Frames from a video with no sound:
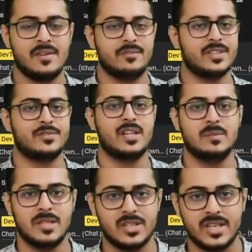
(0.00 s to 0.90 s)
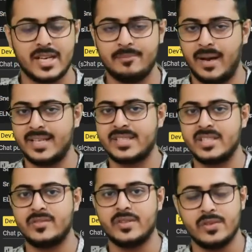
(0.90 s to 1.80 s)
We will be learning
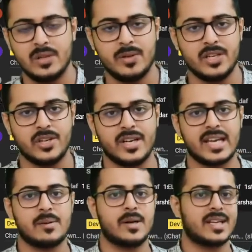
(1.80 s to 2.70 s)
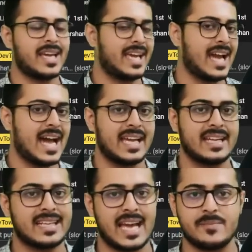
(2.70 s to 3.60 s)
Python. We will be learning about AI,
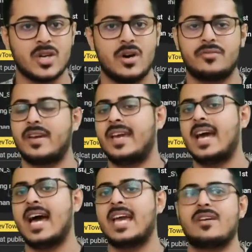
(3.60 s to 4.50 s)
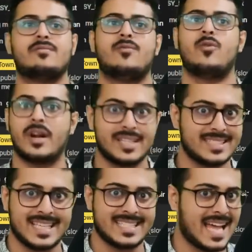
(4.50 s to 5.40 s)
types of AI, what
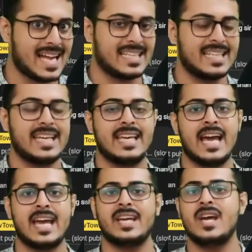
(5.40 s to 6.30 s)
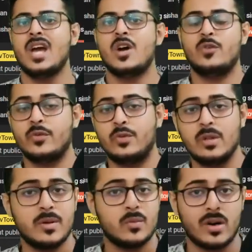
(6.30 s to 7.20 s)
is exactly AI. We
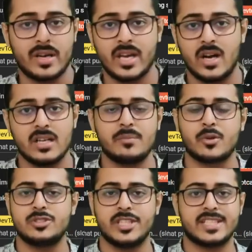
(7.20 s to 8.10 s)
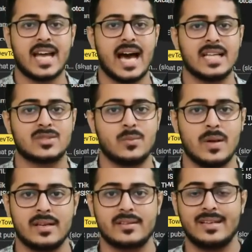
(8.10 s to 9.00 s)
will be working on a project as
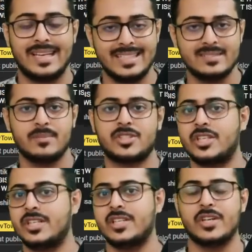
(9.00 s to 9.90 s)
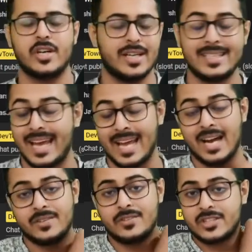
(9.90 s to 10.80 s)
well in in
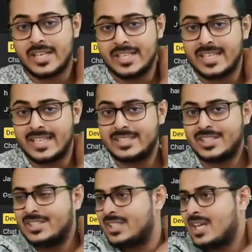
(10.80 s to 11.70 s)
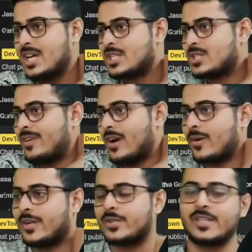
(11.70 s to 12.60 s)
artificial intelligence. So we are
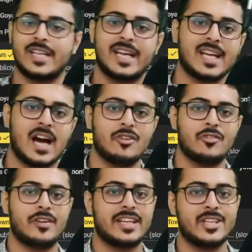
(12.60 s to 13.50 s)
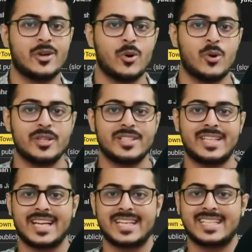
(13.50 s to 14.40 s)
going to create our very own
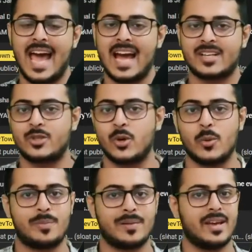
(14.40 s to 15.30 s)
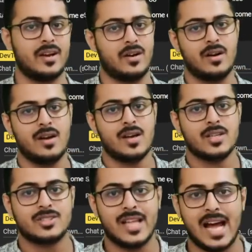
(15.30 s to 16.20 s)
tic-tac-toe player.
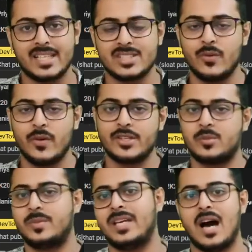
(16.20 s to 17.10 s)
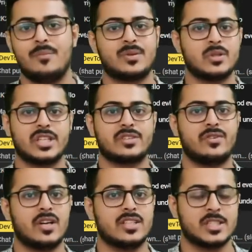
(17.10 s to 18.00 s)
So that is going to be our project
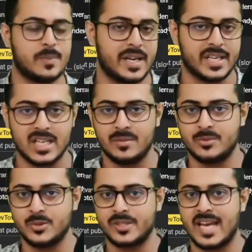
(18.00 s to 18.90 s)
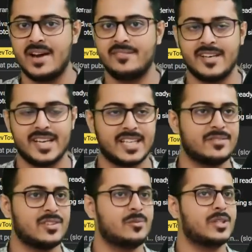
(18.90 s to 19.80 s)
for this particular bootcamp,
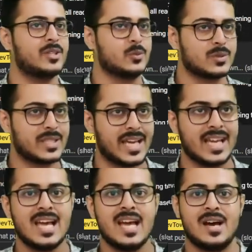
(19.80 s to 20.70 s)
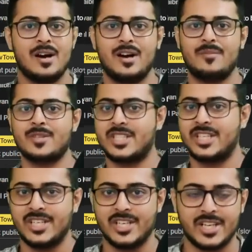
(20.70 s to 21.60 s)
wherein we'll be using
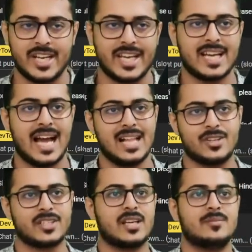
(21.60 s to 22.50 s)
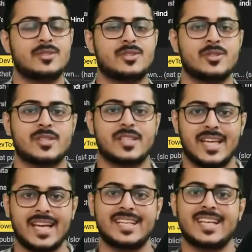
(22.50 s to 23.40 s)
machine learning algorithms to
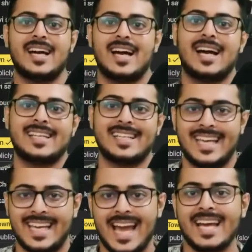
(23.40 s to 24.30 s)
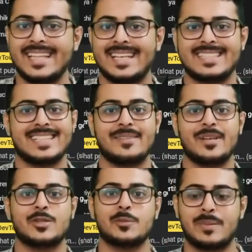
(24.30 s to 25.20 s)
create an AI that is
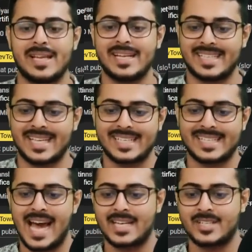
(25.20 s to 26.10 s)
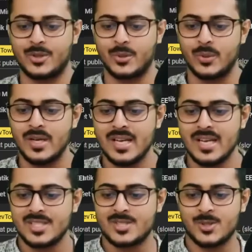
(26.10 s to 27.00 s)
able to play tic-tac-toe.
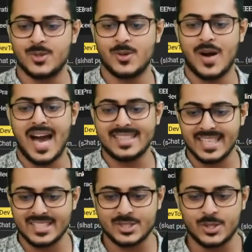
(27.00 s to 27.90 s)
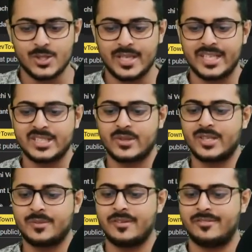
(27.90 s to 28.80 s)
So I think so it is
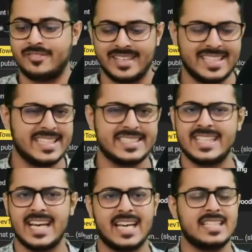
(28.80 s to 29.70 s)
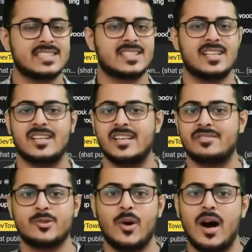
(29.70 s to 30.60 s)
going to be very easy, guys.
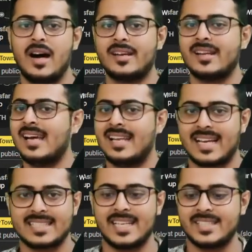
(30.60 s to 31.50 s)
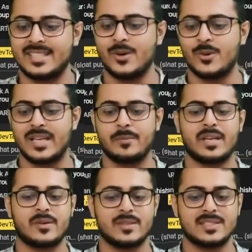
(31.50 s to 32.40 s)
If you are, like I said, the only
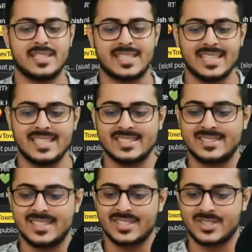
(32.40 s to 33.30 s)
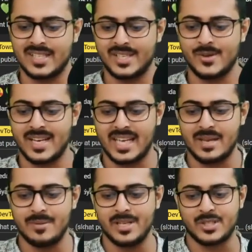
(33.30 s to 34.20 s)
prerequisite is just so that you are
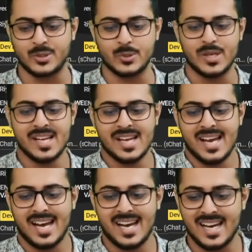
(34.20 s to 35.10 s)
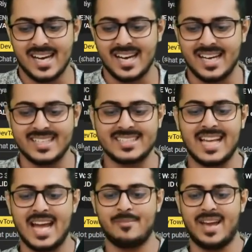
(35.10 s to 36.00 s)
able to
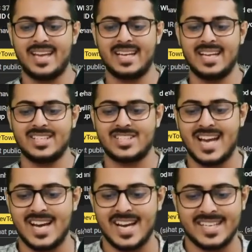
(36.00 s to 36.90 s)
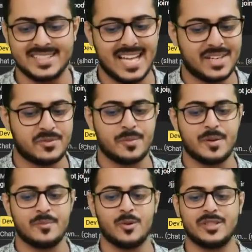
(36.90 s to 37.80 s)
understand my English, and that would
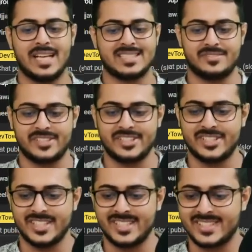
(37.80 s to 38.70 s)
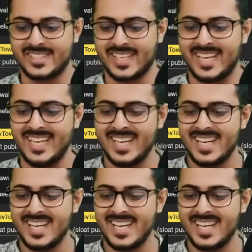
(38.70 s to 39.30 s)
be more than sufficient. Okay.